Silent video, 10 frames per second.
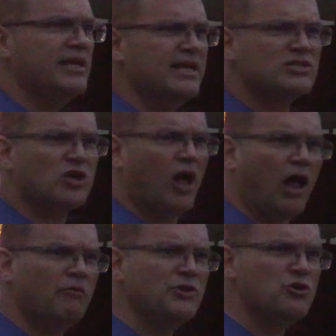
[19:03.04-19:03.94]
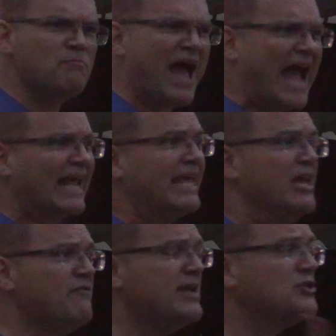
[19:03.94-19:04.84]
He's calling you back.
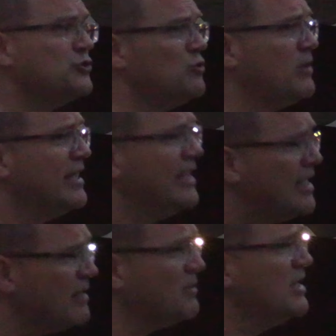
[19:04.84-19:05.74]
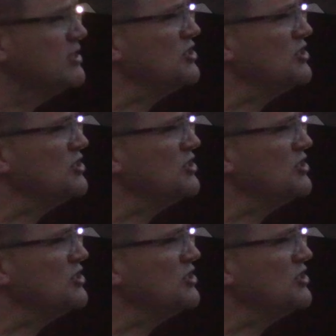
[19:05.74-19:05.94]
Give it to Him.